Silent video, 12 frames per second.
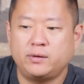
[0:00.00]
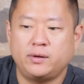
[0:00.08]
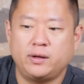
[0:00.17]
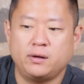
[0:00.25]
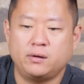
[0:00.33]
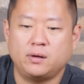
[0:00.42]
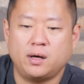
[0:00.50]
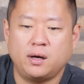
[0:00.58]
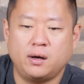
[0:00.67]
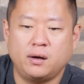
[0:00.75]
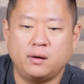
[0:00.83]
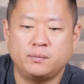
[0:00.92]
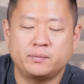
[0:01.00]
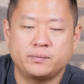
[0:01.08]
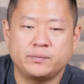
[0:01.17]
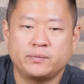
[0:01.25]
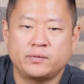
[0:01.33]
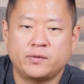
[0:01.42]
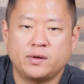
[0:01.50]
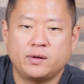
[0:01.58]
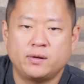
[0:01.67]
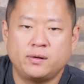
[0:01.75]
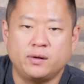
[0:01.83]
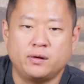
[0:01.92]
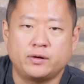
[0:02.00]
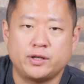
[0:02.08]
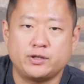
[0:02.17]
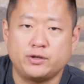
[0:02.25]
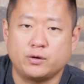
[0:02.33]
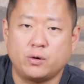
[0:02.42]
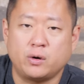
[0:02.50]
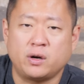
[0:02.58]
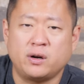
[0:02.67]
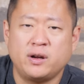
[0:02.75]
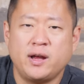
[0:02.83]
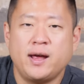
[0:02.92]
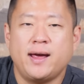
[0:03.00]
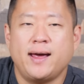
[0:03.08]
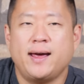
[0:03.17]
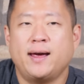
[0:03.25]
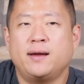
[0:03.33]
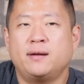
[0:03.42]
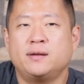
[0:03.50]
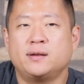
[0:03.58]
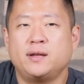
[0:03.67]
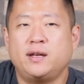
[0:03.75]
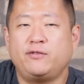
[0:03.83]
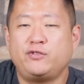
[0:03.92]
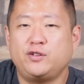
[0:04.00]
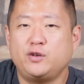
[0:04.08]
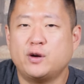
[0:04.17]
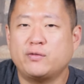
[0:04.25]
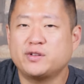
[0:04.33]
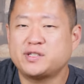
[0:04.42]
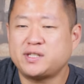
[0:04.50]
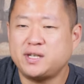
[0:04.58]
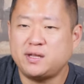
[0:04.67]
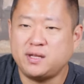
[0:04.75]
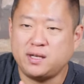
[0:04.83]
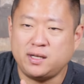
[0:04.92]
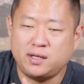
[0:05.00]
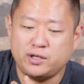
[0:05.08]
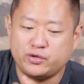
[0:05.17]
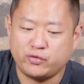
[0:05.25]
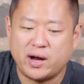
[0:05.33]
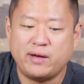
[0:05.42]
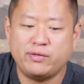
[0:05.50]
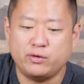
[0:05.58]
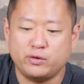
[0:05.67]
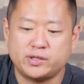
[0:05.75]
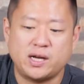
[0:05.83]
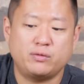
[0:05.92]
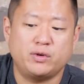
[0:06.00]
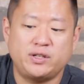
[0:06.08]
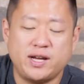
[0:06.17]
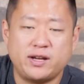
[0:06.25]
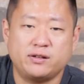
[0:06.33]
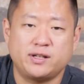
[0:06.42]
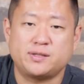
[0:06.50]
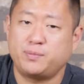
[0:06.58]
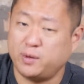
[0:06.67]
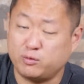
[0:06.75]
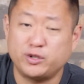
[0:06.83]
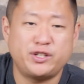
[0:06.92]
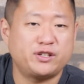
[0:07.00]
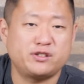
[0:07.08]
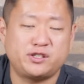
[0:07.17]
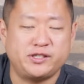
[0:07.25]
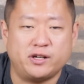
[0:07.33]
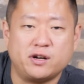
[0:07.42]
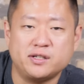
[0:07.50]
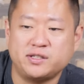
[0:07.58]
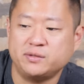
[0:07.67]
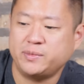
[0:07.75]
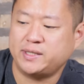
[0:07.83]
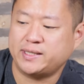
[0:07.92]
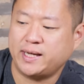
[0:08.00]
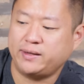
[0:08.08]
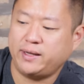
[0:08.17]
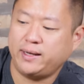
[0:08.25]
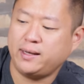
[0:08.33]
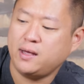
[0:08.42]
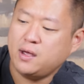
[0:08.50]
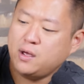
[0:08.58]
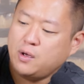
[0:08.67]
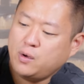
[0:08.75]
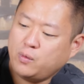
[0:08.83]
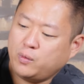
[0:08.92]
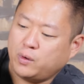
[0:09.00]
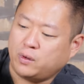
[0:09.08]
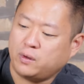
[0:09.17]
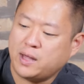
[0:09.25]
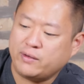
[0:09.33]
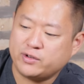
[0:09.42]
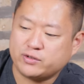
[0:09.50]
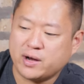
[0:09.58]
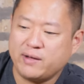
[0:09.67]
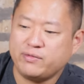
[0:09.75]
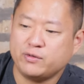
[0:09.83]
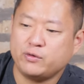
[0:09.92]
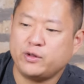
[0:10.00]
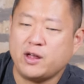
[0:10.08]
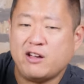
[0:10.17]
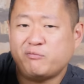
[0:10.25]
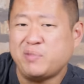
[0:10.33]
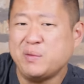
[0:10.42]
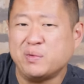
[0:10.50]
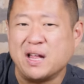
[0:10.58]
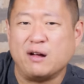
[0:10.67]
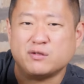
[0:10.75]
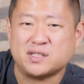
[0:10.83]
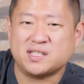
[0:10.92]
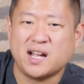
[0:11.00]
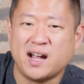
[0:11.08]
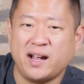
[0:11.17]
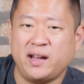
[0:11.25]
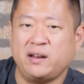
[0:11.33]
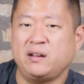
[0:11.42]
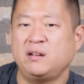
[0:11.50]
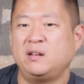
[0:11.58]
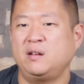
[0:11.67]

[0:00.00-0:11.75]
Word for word: they'll uh, they'll get you your order. And if you ever see the drive-through, it's kind of ridiculous, but ridiculously awesome is that they will have a drive-through. They'll have people outside